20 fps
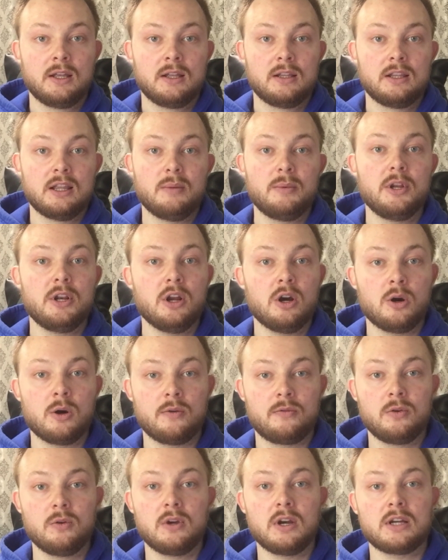Let me know
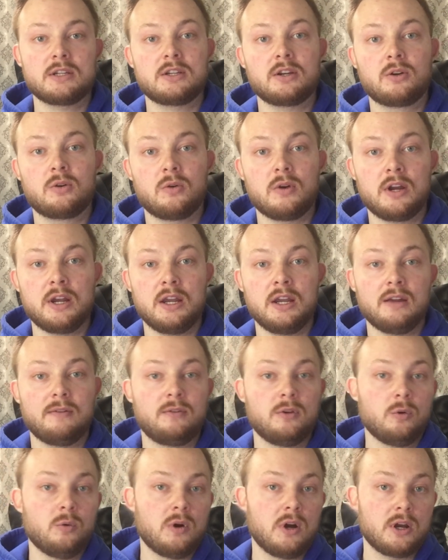if you guys agree, if
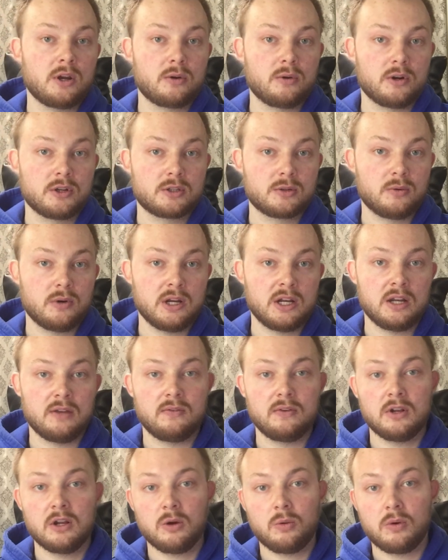you want Chris Quinn, if
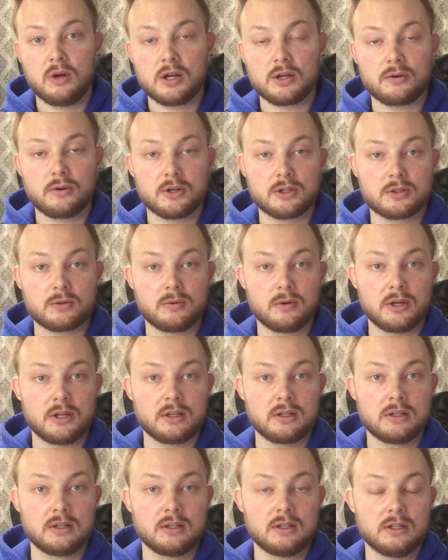you don't want Chris
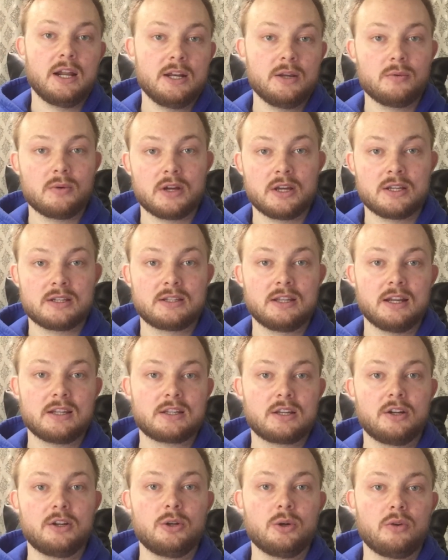Quinn. Anyways, that's
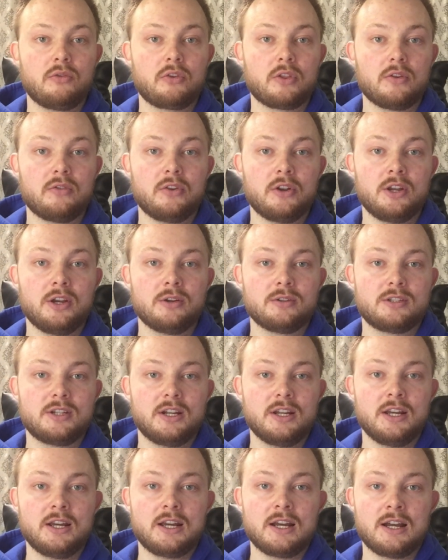going to do it for the video
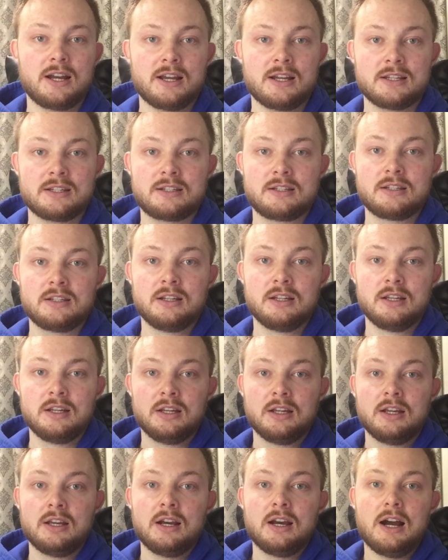today, guys.
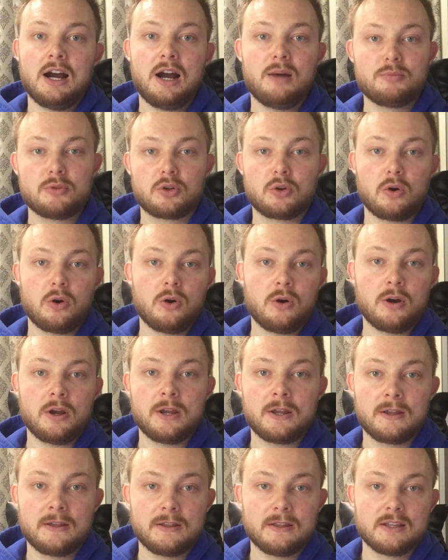I'm
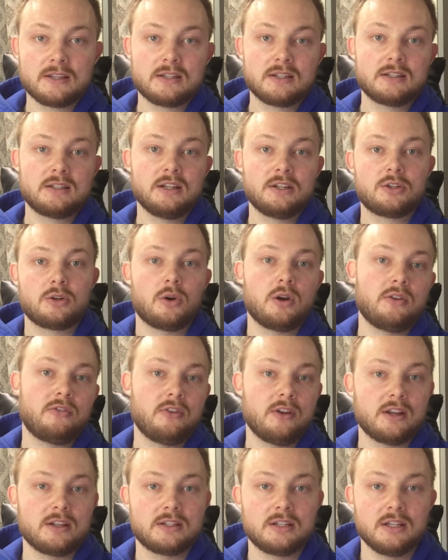Troy. This is Detroit
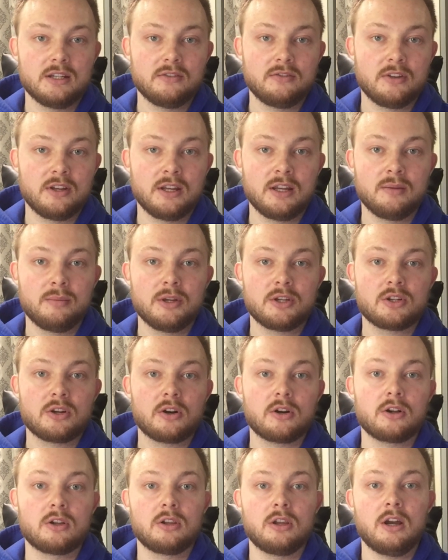Fan TV. Be sure
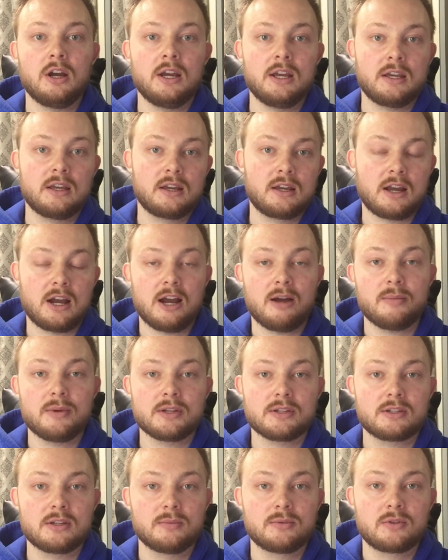to like,
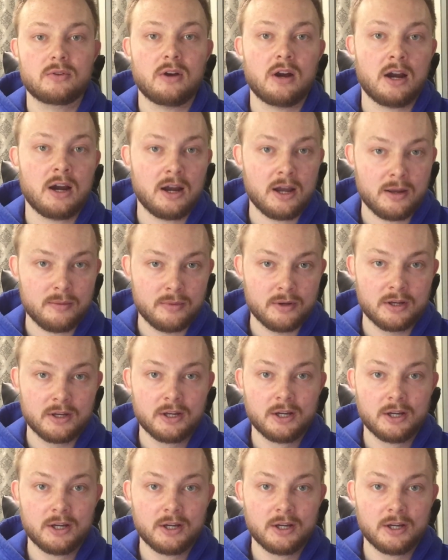comment, subscribe.